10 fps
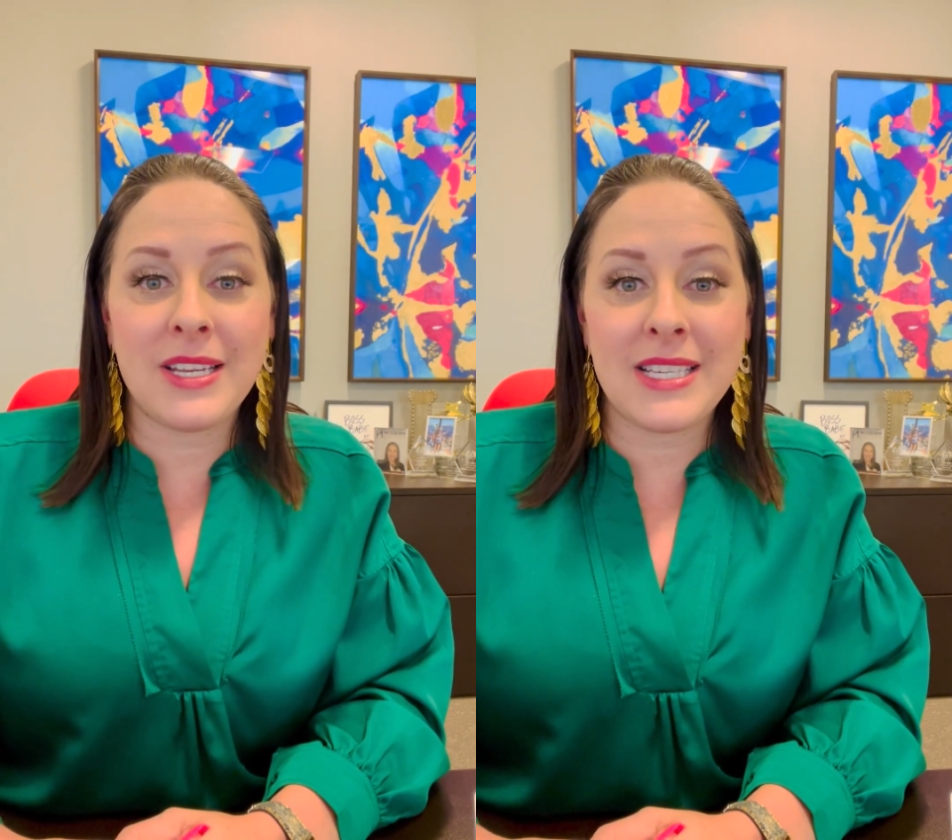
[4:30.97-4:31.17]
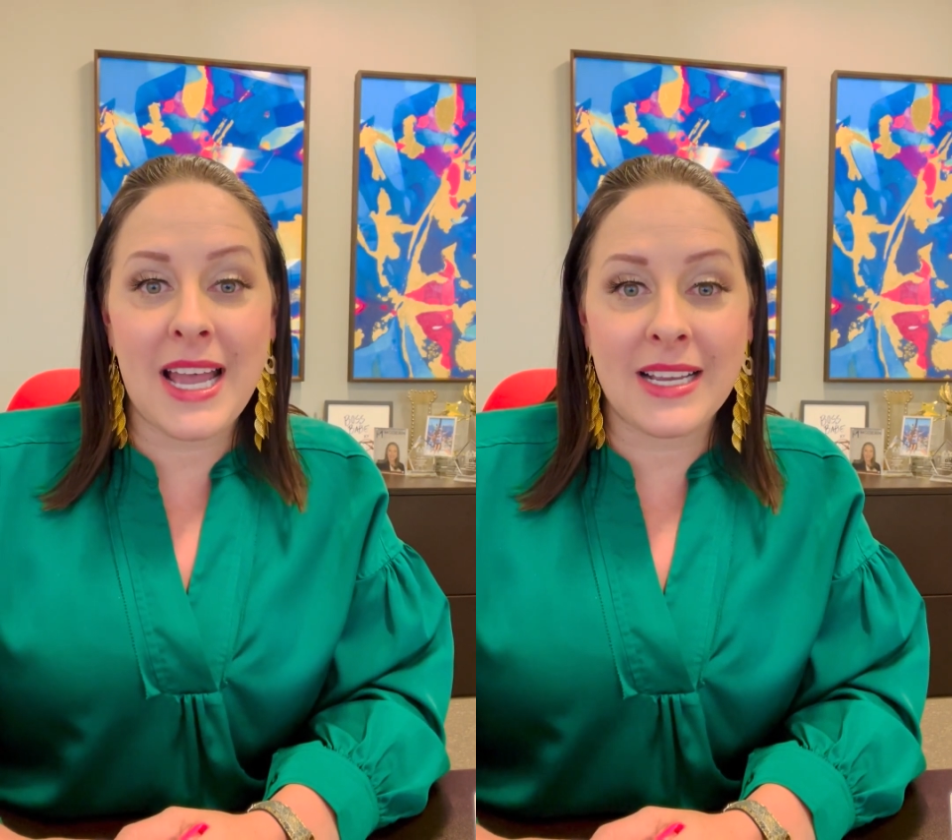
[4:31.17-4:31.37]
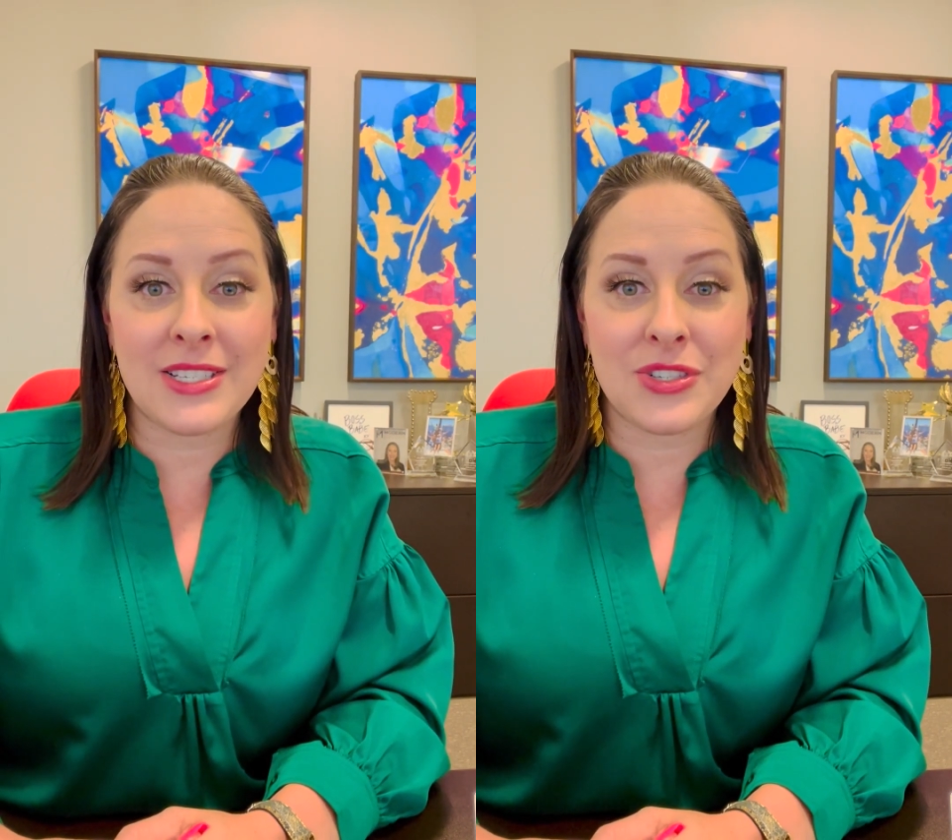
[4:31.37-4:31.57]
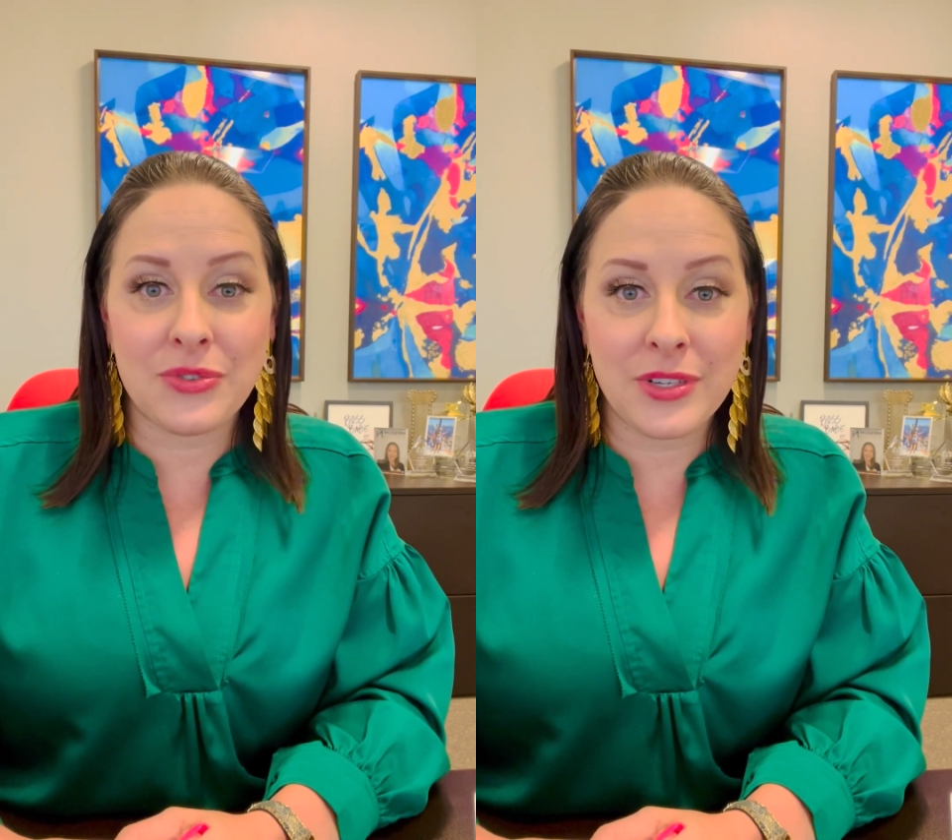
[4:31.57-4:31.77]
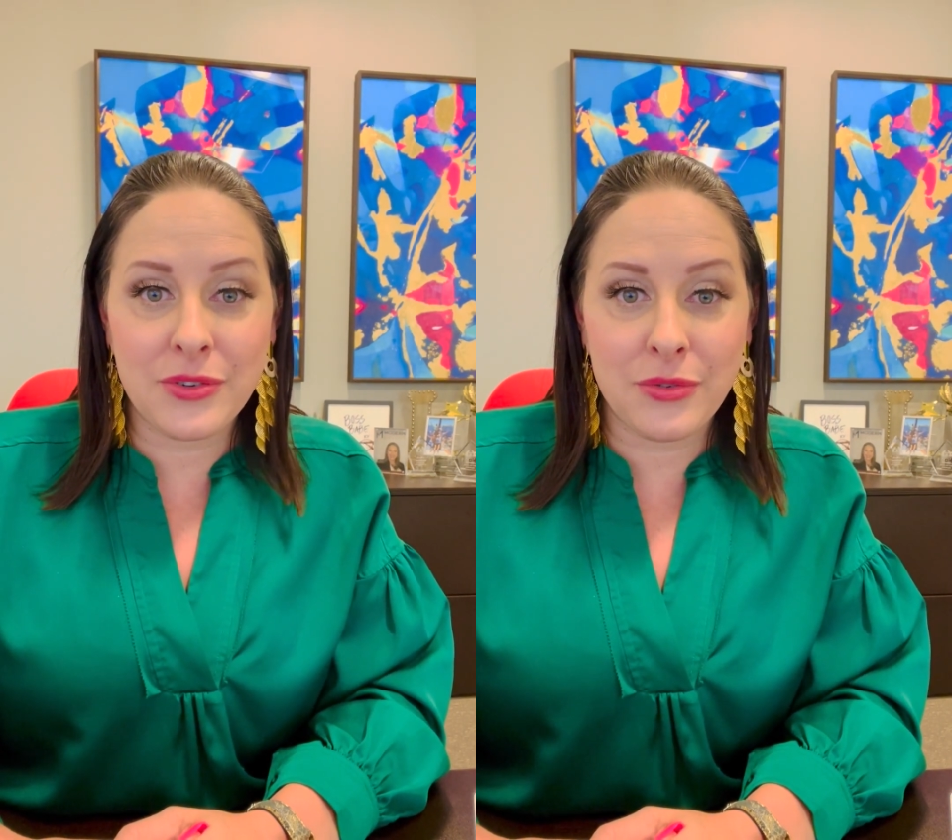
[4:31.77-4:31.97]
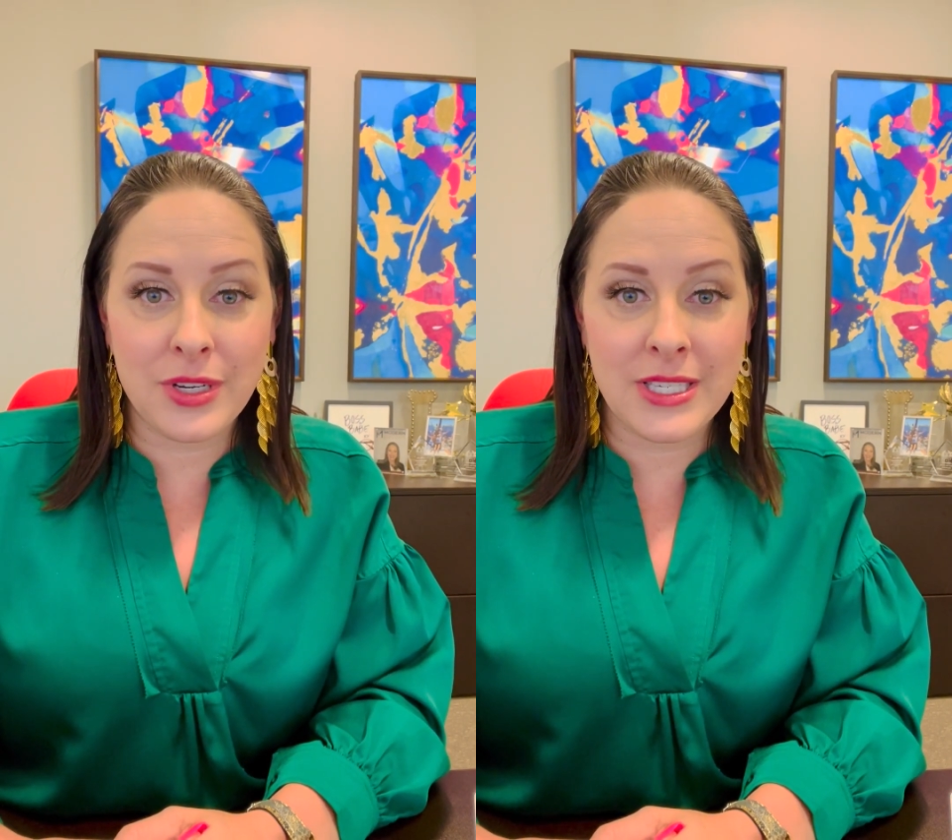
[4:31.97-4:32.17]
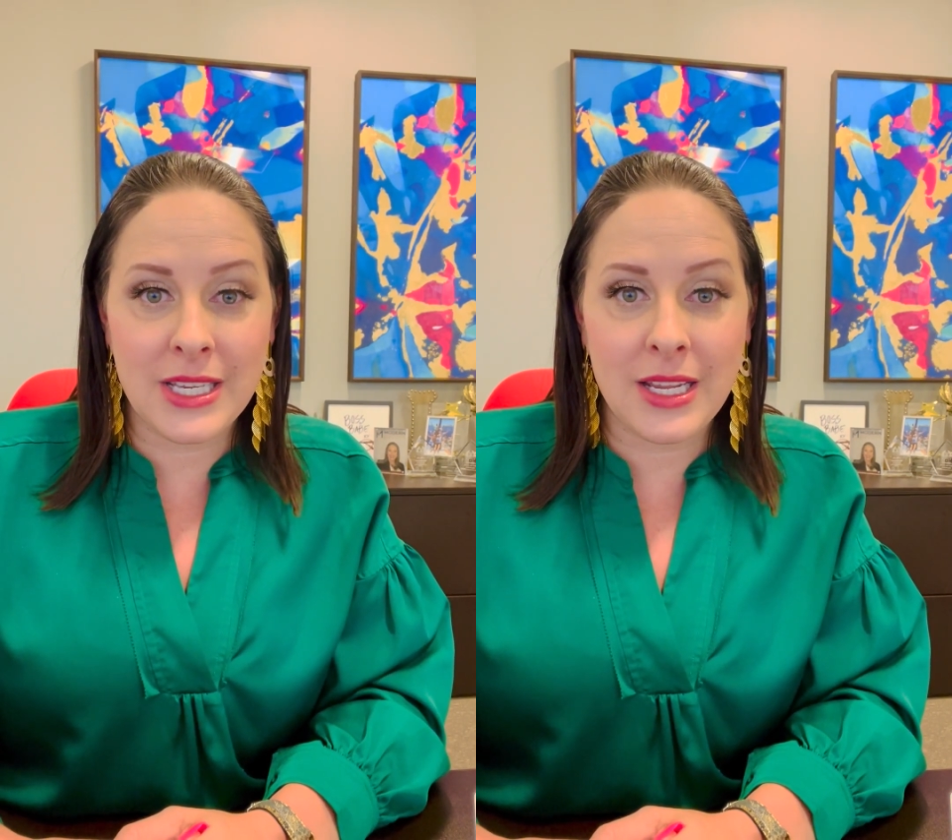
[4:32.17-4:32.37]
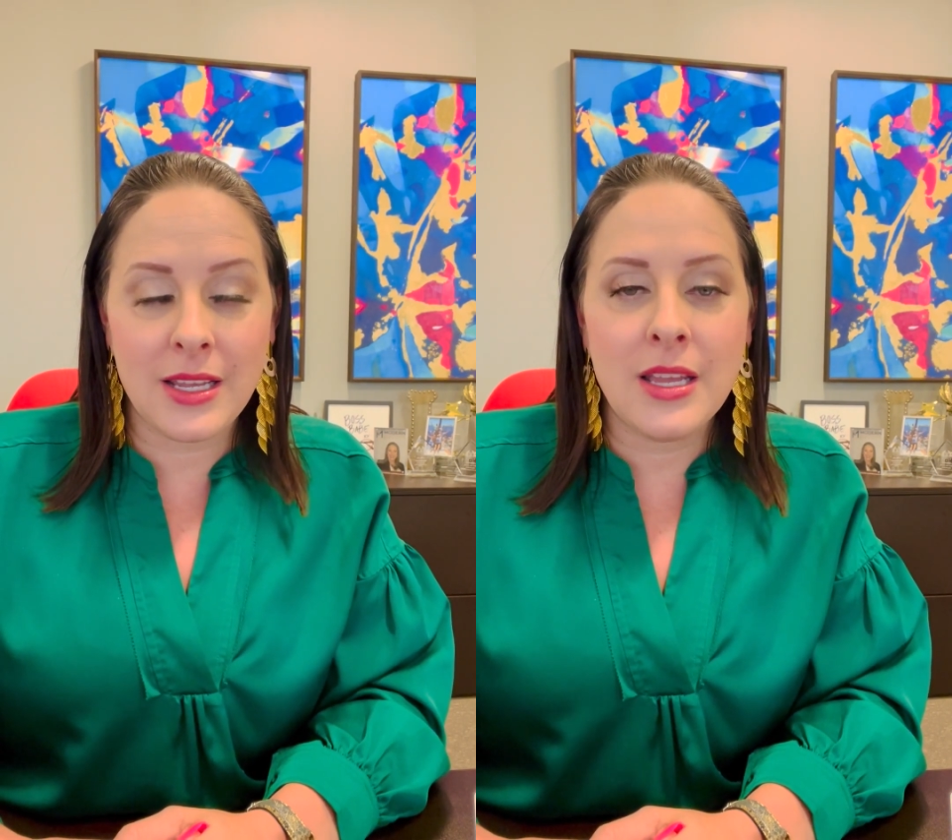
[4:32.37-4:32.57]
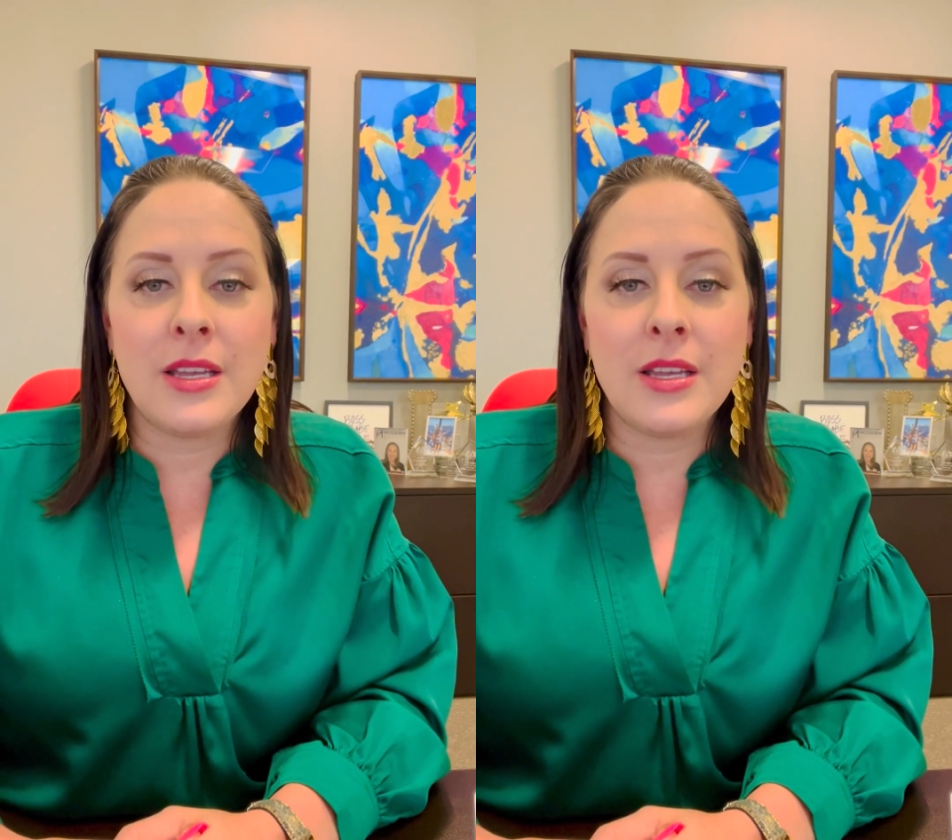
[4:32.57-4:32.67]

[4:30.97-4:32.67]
taxes are increasing.